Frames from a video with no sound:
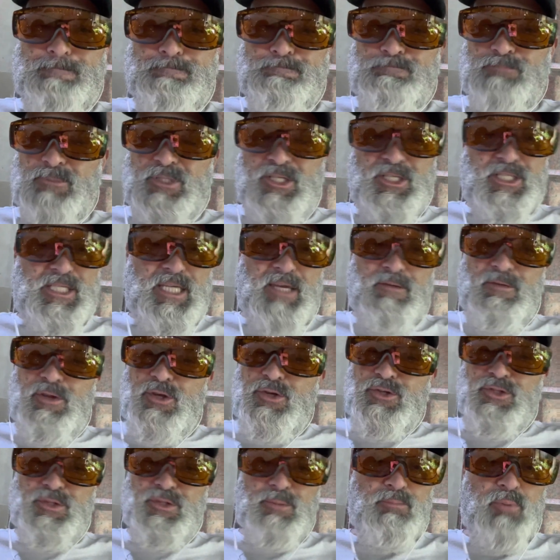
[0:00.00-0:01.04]
Just giving you
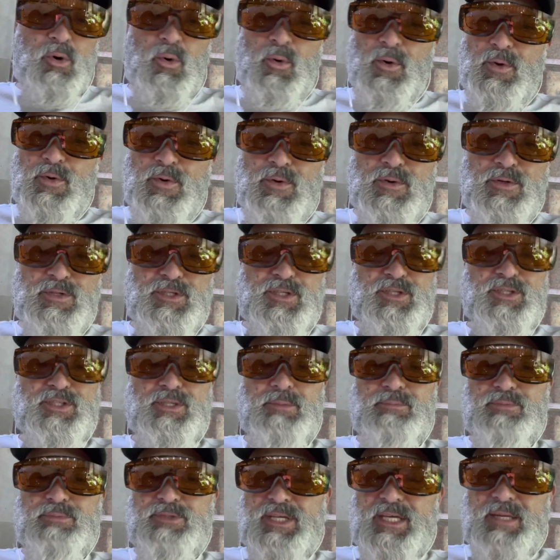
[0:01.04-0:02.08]
some pointers and
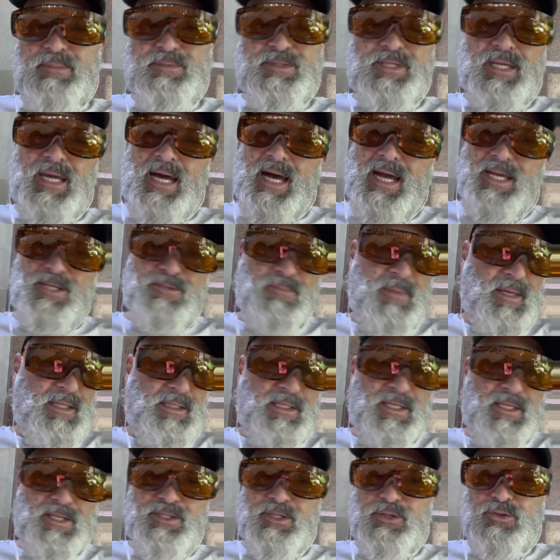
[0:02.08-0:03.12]
some tips, guys. Man,
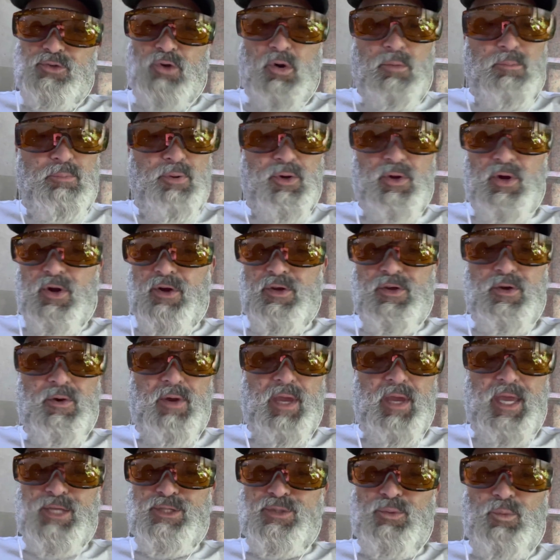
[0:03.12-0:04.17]
listen, don't put all your
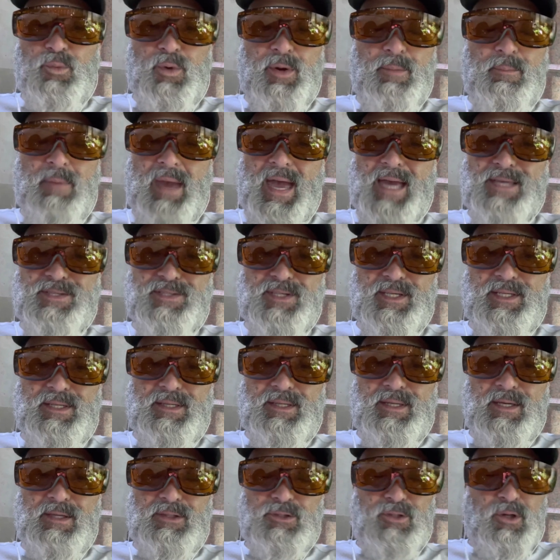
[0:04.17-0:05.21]
eggs in one basket.
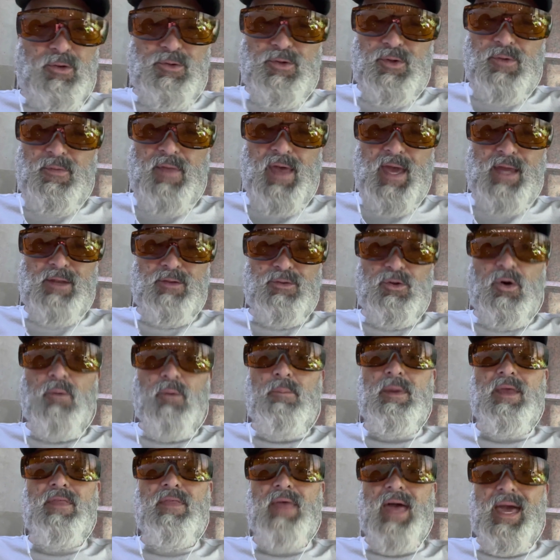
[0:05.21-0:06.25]
Don't do that. Don't
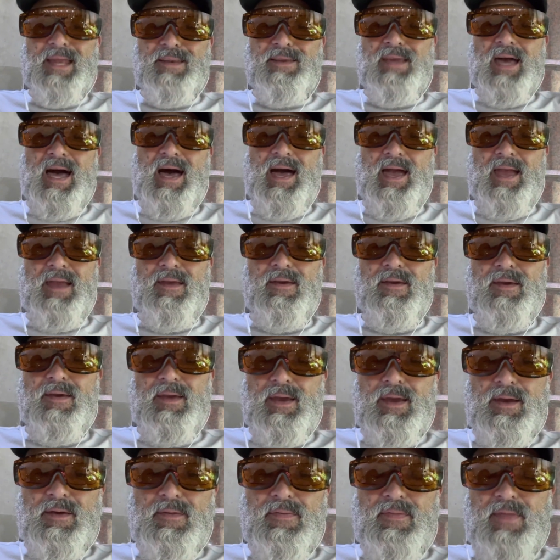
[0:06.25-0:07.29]
be that guy
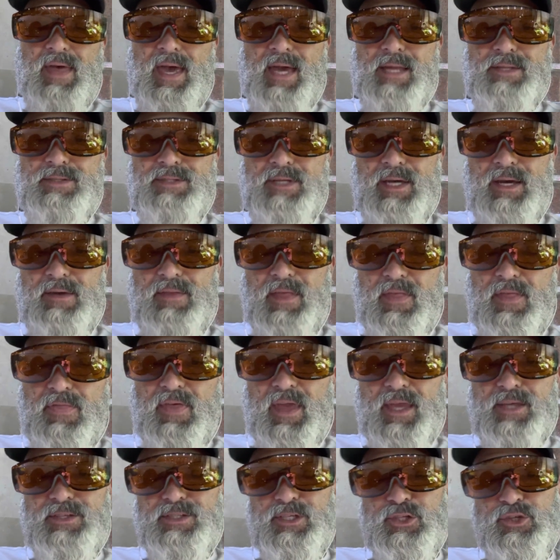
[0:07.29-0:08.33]
that
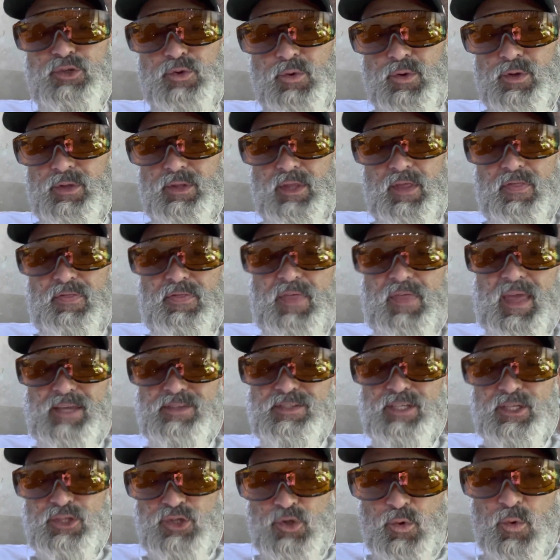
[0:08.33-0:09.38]
thinks
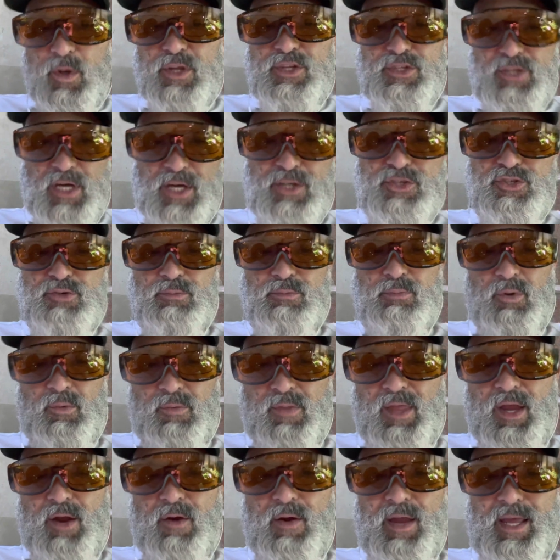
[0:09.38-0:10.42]
that you're untouchable
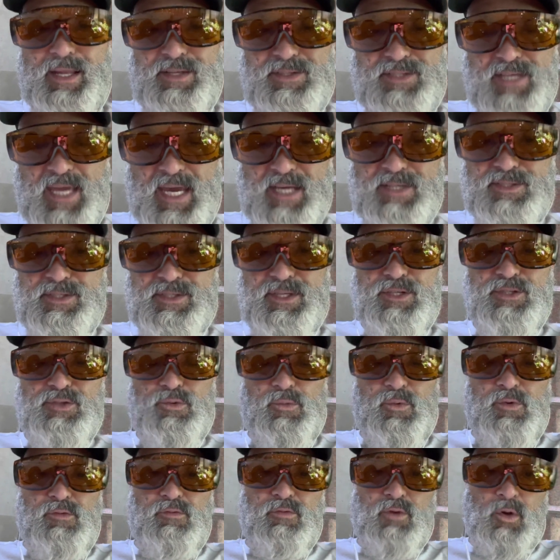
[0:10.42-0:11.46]
there in Texas
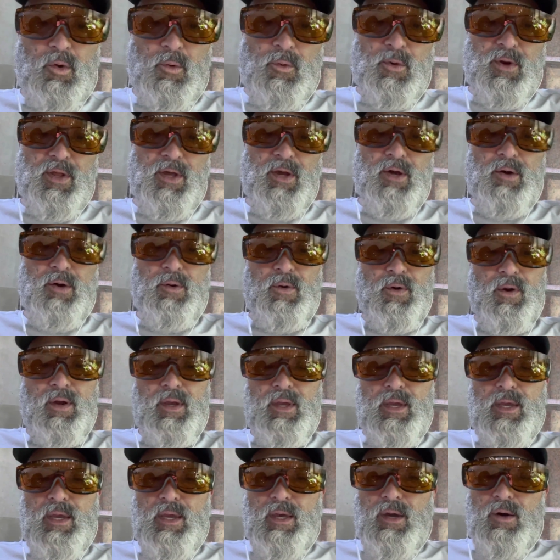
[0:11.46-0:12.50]
or in Florida
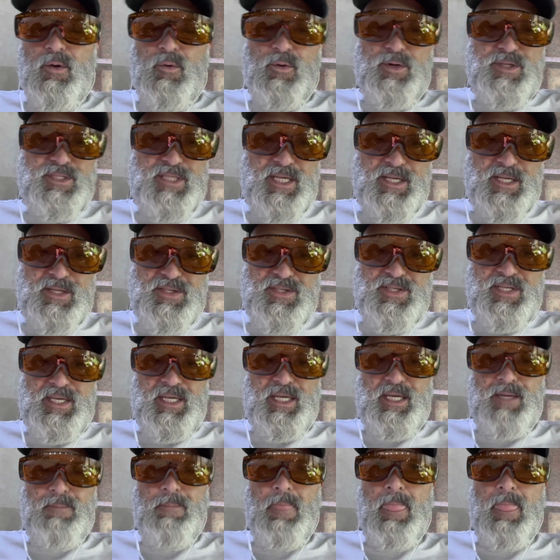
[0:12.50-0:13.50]
or Tennessee,